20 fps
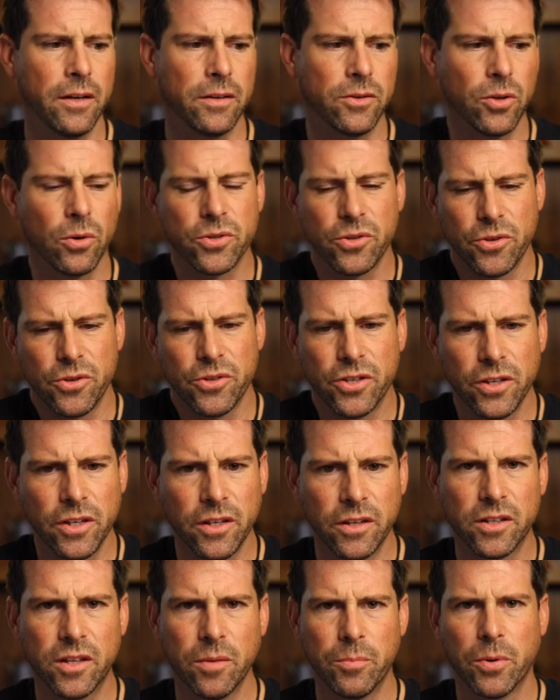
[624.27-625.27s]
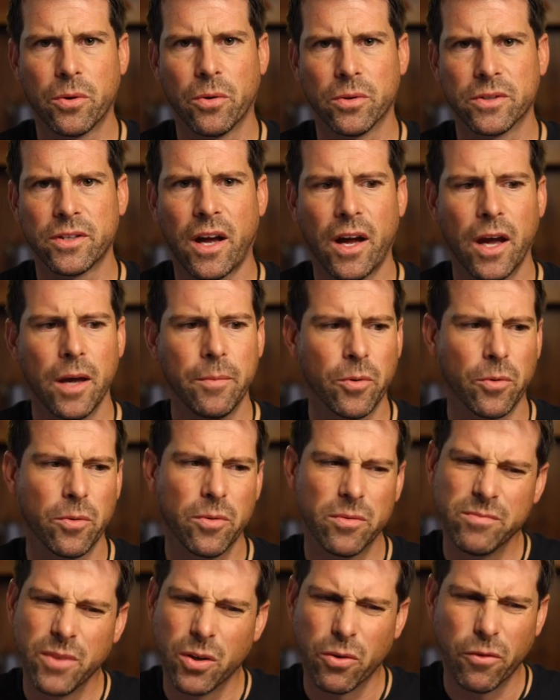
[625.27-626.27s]
Those are usually the typical type,
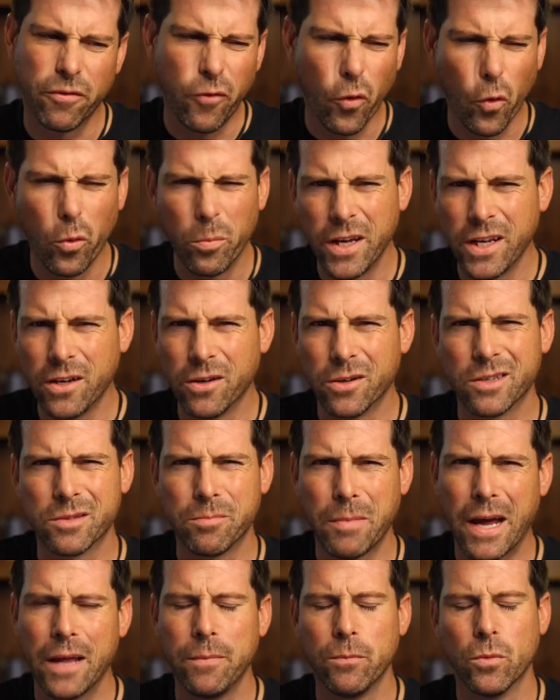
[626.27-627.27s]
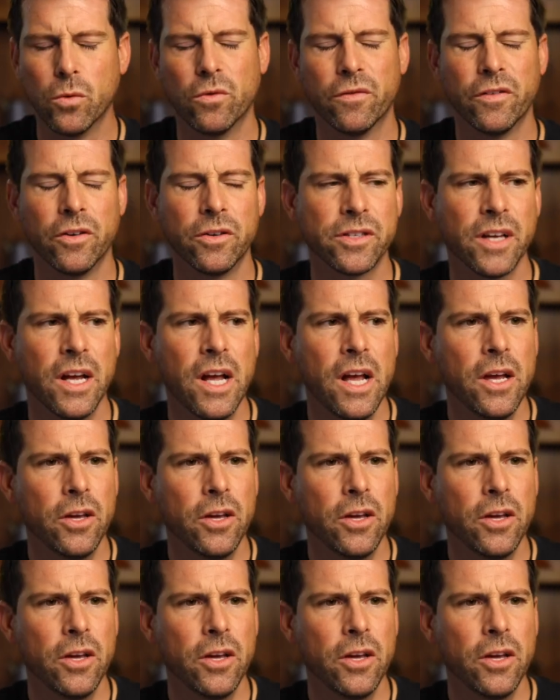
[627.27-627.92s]
or, you know, four beaters, bad movers.